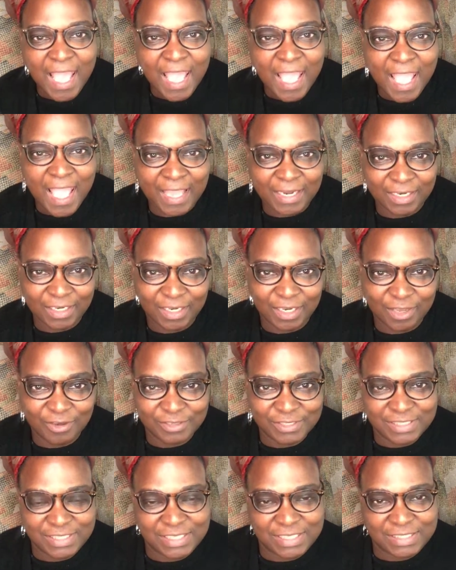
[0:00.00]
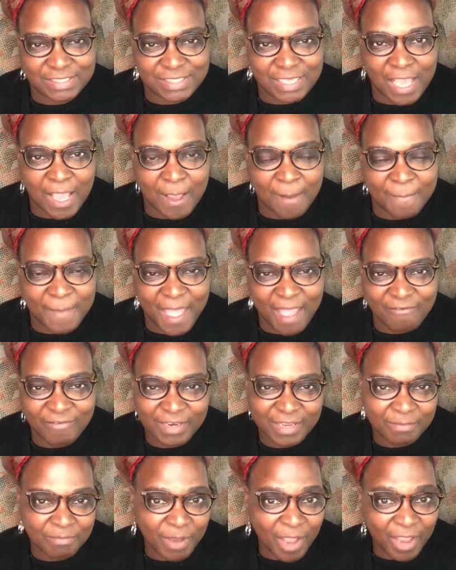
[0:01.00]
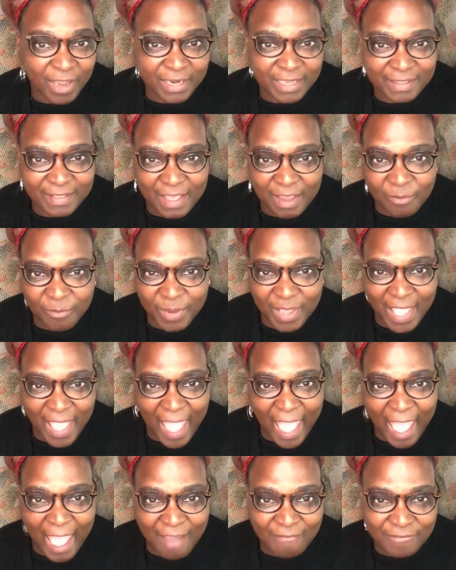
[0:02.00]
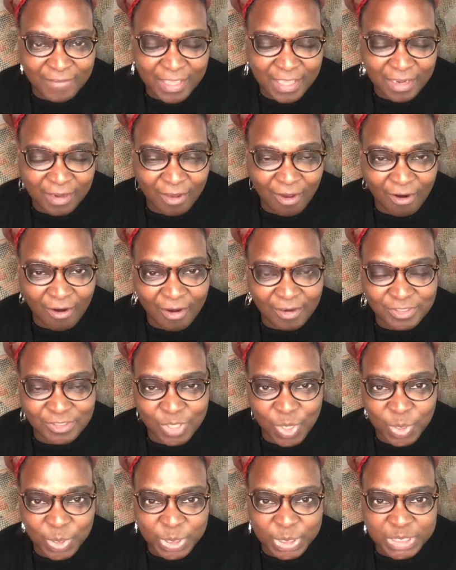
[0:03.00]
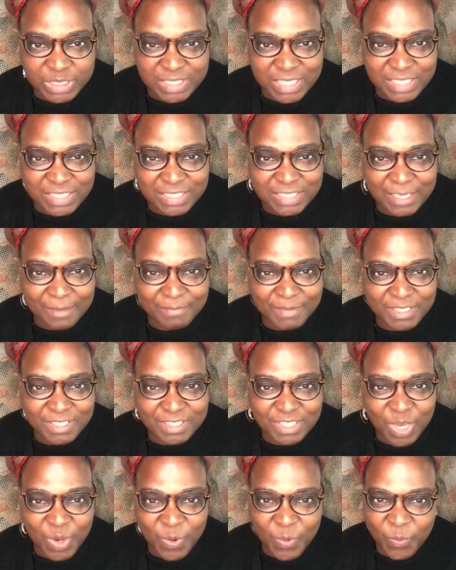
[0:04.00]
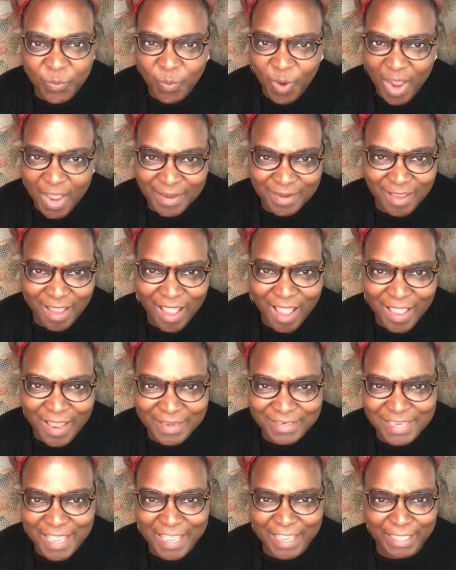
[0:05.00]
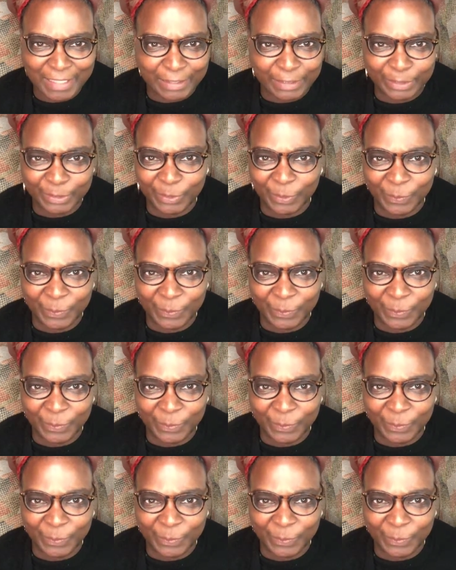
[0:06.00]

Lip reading: and closest heavenly body that we have in our solar system. And so why not take a little